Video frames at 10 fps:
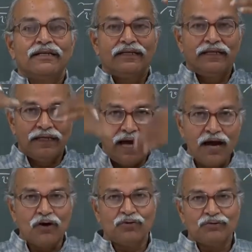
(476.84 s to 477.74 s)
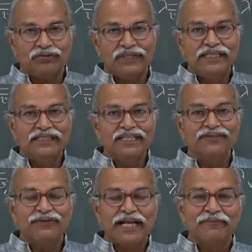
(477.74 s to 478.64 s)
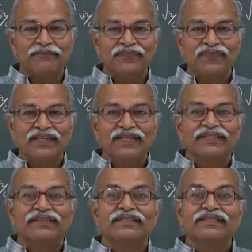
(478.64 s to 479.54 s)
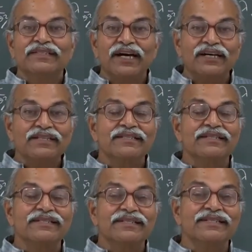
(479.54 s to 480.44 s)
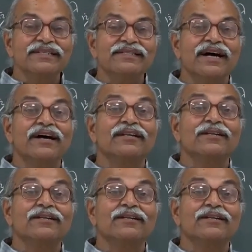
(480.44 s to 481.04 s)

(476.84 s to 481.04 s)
Now, in this frame, the charge densities are